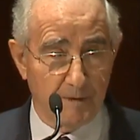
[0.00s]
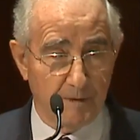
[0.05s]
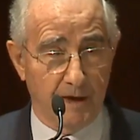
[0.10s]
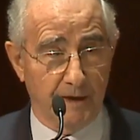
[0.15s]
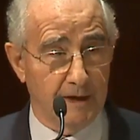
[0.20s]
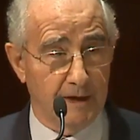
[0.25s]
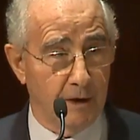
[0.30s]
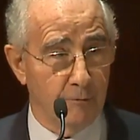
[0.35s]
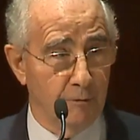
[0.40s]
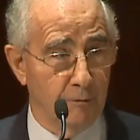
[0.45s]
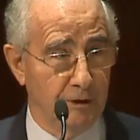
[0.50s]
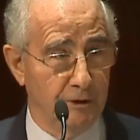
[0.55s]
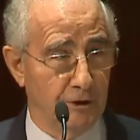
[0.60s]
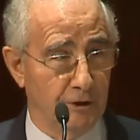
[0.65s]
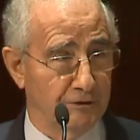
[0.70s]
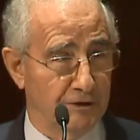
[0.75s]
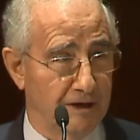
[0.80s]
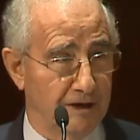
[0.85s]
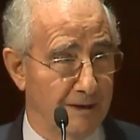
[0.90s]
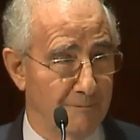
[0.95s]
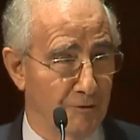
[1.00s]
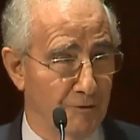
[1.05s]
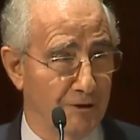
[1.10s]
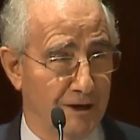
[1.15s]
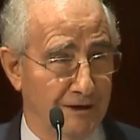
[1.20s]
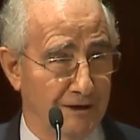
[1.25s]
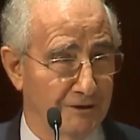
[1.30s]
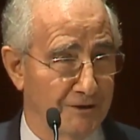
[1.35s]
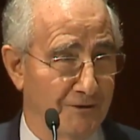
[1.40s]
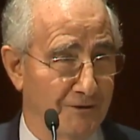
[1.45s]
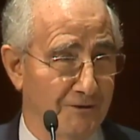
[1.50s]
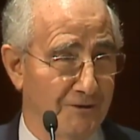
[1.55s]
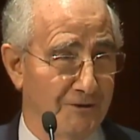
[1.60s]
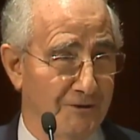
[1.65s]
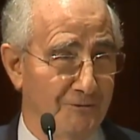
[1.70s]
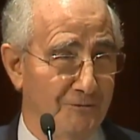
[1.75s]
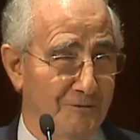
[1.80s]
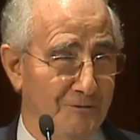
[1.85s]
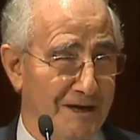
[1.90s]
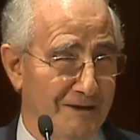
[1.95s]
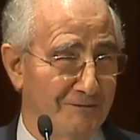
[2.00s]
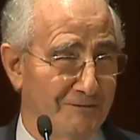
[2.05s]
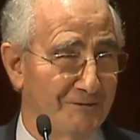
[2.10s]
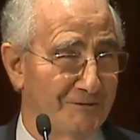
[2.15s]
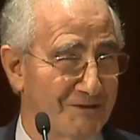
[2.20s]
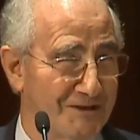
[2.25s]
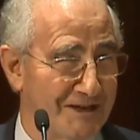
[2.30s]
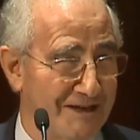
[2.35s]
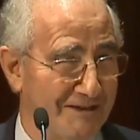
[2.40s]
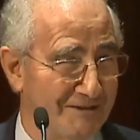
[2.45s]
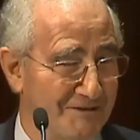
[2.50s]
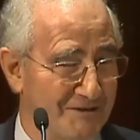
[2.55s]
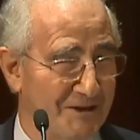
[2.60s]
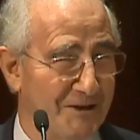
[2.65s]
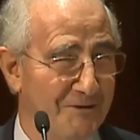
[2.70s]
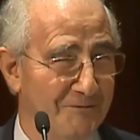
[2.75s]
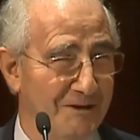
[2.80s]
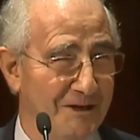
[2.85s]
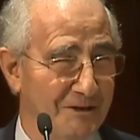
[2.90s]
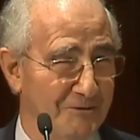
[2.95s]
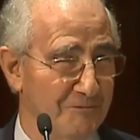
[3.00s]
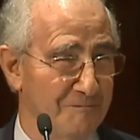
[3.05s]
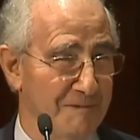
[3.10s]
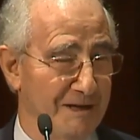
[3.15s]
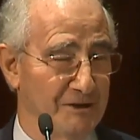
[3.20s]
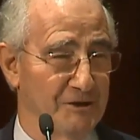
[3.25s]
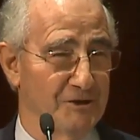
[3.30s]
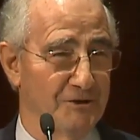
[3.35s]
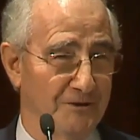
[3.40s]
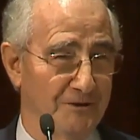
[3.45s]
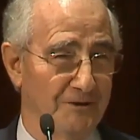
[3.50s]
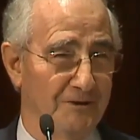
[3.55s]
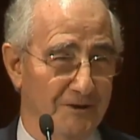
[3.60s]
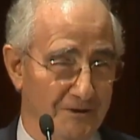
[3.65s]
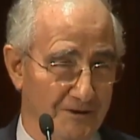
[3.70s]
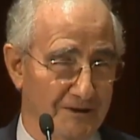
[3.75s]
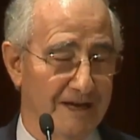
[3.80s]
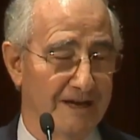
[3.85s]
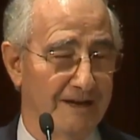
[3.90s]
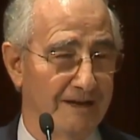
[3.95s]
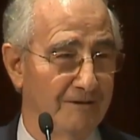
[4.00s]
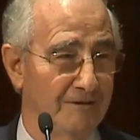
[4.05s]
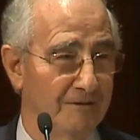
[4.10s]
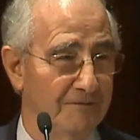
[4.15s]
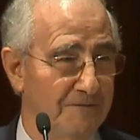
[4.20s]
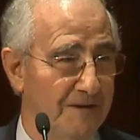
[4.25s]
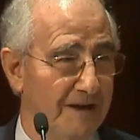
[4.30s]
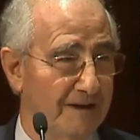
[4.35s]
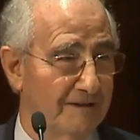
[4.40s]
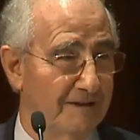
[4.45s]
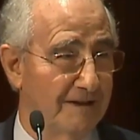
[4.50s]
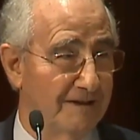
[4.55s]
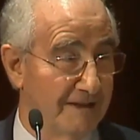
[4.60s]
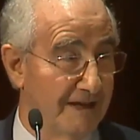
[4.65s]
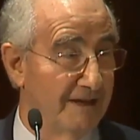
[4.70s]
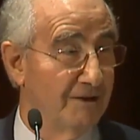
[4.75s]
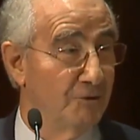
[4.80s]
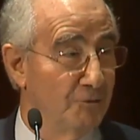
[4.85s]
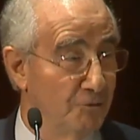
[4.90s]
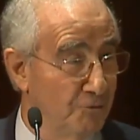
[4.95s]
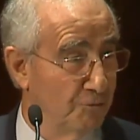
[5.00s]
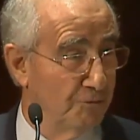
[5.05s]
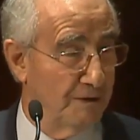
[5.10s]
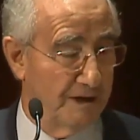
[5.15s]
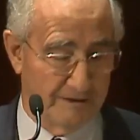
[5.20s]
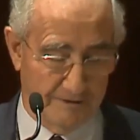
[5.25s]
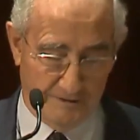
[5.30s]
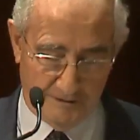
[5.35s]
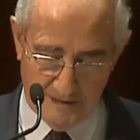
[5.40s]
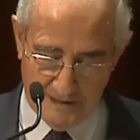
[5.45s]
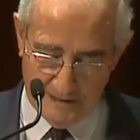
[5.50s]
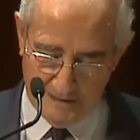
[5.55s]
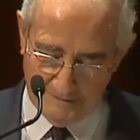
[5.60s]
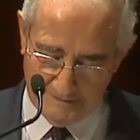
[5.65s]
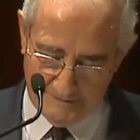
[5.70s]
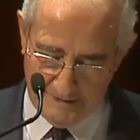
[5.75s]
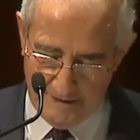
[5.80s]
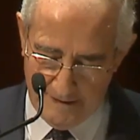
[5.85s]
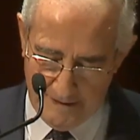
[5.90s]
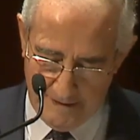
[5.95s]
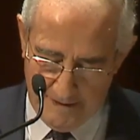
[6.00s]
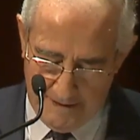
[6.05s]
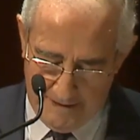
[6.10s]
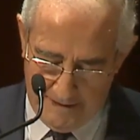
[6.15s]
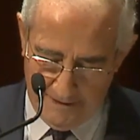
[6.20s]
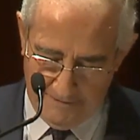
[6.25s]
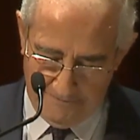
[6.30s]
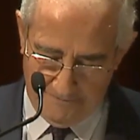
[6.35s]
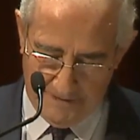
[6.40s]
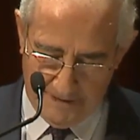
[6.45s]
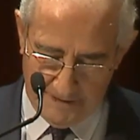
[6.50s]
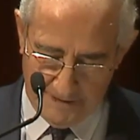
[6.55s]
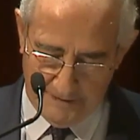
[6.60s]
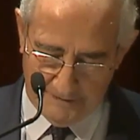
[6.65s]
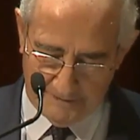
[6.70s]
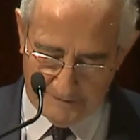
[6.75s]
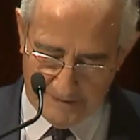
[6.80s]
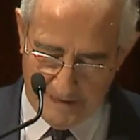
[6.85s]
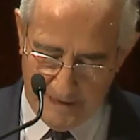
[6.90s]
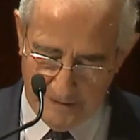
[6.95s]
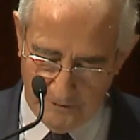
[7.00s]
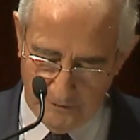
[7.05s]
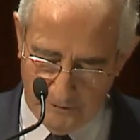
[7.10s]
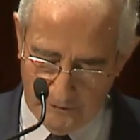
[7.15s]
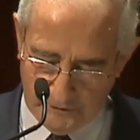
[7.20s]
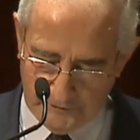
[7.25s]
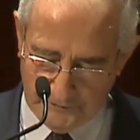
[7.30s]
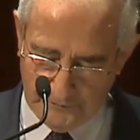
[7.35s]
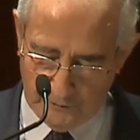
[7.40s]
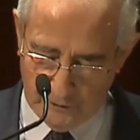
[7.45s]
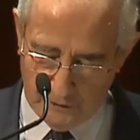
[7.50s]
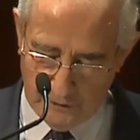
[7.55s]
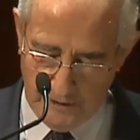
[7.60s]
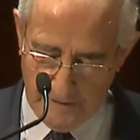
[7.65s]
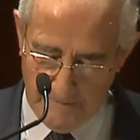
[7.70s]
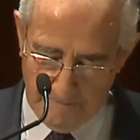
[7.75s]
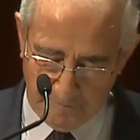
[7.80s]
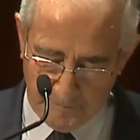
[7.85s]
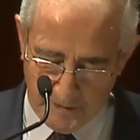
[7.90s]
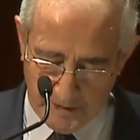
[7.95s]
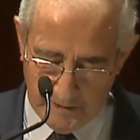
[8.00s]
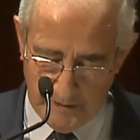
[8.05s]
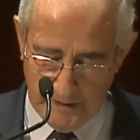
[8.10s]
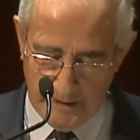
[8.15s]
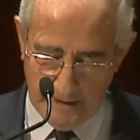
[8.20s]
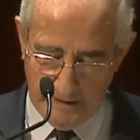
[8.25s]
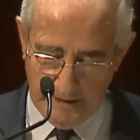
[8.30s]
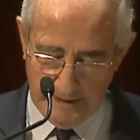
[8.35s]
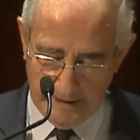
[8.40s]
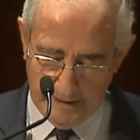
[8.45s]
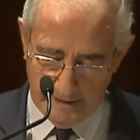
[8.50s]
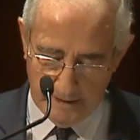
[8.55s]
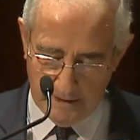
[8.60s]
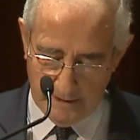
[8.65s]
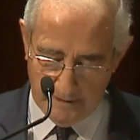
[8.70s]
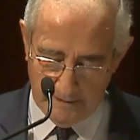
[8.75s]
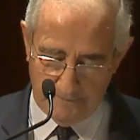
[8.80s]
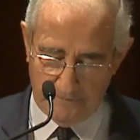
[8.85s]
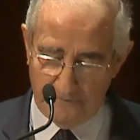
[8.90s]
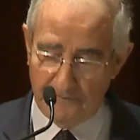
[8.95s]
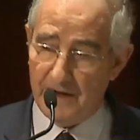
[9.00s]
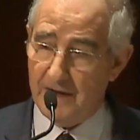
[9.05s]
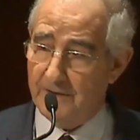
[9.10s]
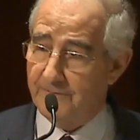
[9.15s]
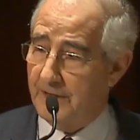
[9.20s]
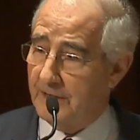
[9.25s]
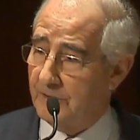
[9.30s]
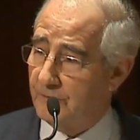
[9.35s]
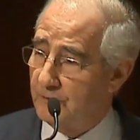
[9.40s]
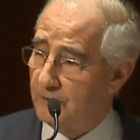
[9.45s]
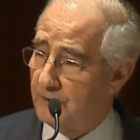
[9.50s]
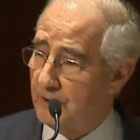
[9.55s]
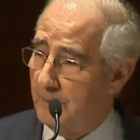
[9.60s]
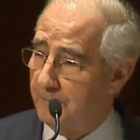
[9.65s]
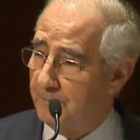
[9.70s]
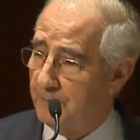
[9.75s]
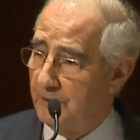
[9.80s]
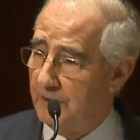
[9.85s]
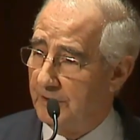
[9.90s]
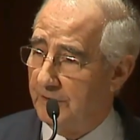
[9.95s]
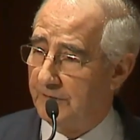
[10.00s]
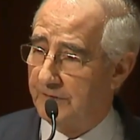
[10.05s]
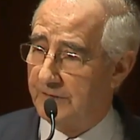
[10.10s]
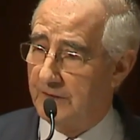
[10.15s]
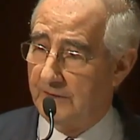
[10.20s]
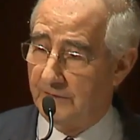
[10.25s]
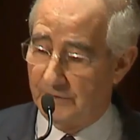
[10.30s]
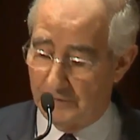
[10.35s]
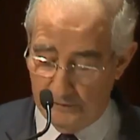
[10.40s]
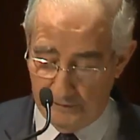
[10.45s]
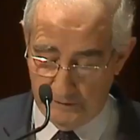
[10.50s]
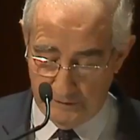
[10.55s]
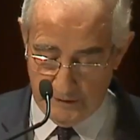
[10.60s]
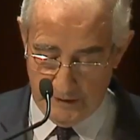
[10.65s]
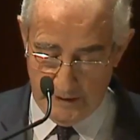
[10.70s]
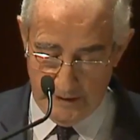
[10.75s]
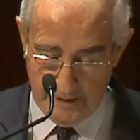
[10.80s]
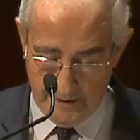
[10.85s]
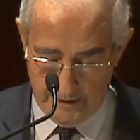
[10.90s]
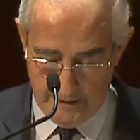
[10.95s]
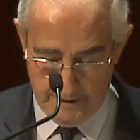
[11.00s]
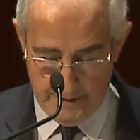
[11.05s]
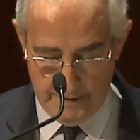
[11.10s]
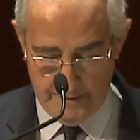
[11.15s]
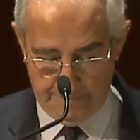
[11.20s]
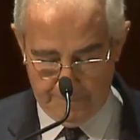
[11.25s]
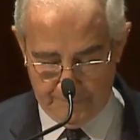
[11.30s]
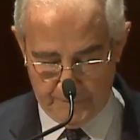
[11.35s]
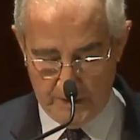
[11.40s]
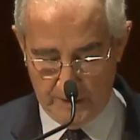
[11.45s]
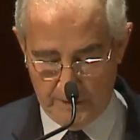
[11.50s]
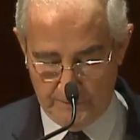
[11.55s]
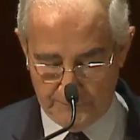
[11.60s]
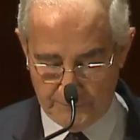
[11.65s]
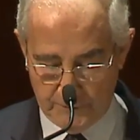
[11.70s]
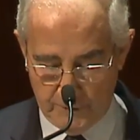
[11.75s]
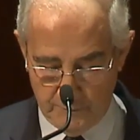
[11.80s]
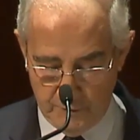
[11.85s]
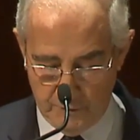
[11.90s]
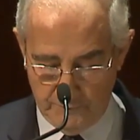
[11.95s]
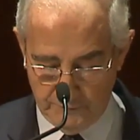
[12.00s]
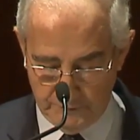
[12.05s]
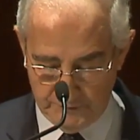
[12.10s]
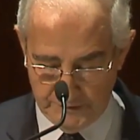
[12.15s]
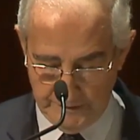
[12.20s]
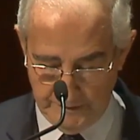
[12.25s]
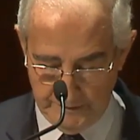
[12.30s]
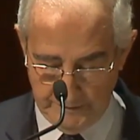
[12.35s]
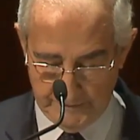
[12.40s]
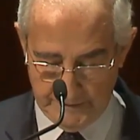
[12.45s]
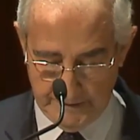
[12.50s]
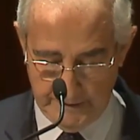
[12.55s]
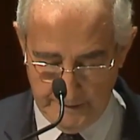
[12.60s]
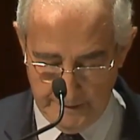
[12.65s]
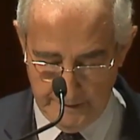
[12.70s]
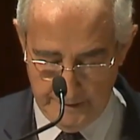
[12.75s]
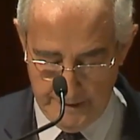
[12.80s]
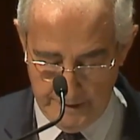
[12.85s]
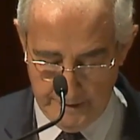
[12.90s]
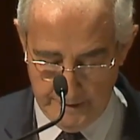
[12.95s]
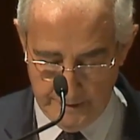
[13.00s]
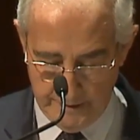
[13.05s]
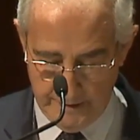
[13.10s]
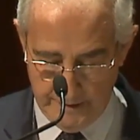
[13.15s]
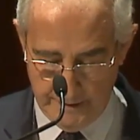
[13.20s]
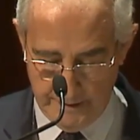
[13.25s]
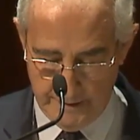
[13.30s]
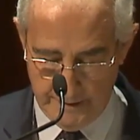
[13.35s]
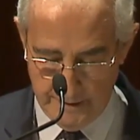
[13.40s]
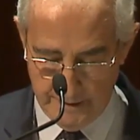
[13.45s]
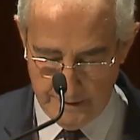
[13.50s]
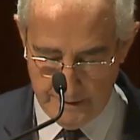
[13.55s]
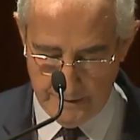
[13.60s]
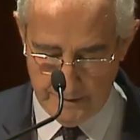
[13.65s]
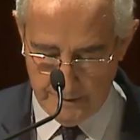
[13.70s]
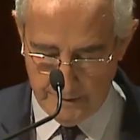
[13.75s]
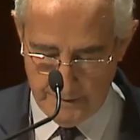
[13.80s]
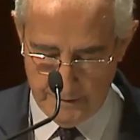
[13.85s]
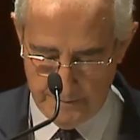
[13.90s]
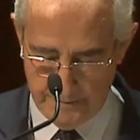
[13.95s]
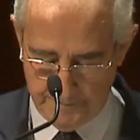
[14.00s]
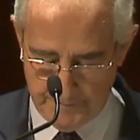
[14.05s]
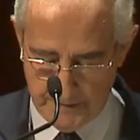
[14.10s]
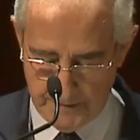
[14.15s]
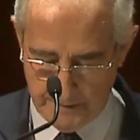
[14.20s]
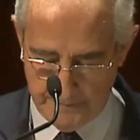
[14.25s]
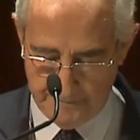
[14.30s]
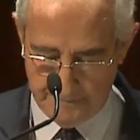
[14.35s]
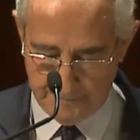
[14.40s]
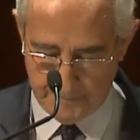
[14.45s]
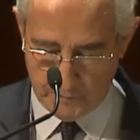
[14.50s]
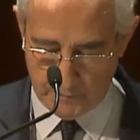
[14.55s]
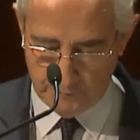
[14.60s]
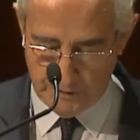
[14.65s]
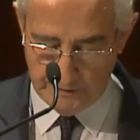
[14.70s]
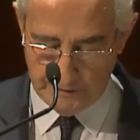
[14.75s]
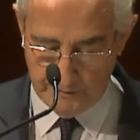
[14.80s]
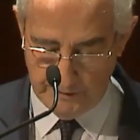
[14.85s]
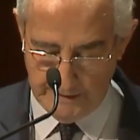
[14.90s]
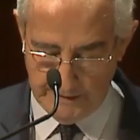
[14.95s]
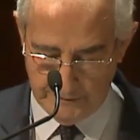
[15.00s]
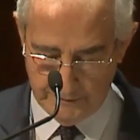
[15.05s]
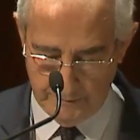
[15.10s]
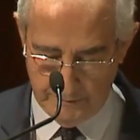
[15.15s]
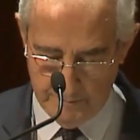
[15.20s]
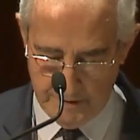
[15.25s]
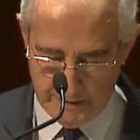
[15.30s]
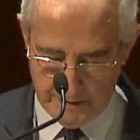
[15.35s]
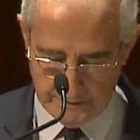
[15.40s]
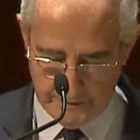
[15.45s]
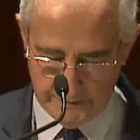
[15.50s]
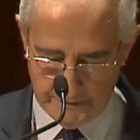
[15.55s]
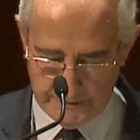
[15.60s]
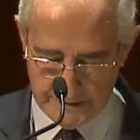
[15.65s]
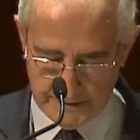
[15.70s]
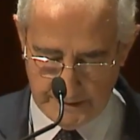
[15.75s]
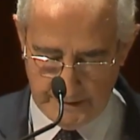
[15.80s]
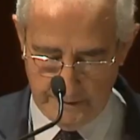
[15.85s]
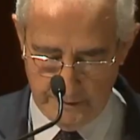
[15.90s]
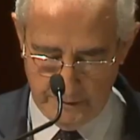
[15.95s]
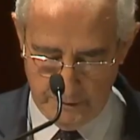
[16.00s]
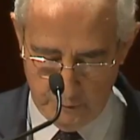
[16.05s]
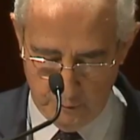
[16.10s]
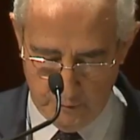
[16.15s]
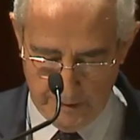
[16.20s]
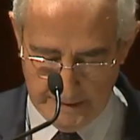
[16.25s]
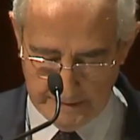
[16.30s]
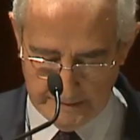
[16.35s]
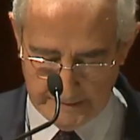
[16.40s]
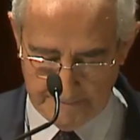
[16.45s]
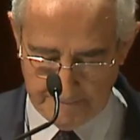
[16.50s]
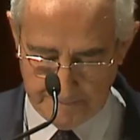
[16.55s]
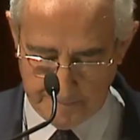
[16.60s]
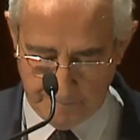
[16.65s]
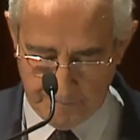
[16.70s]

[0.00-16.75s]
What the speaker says: And I will not elaborate on the United States, only to mention again the fact that they do recognize IFRS standards for nearly 500 companies listed from overseas in the regulated markets in the US.